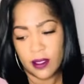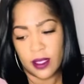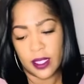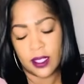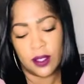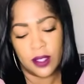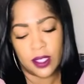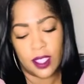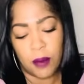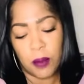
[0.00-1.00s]
Like,
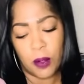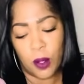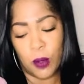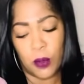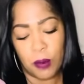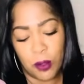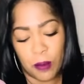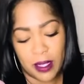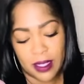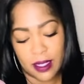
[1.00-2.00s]
seriously, I'm going to pull one more
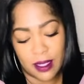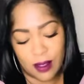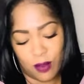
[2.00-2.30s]
message